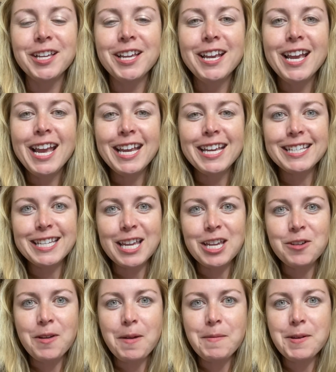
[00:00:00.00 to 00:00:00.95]
I can tell
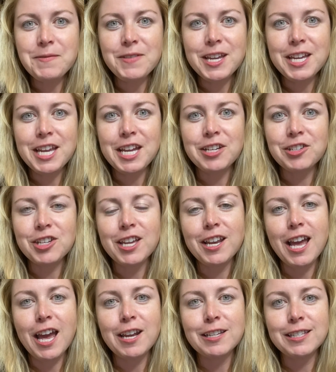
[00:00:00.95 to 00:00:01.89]
you I'm on
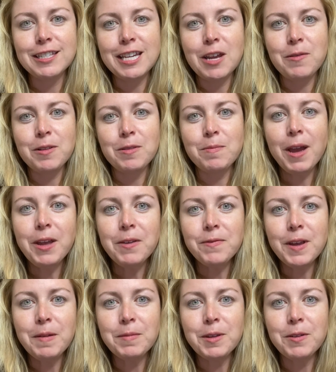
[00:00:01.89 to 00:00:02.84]
vacation out of state with my
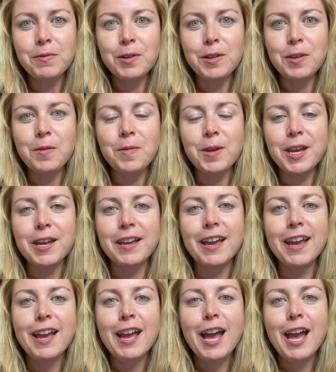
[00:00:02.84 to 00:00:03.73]
family for the week.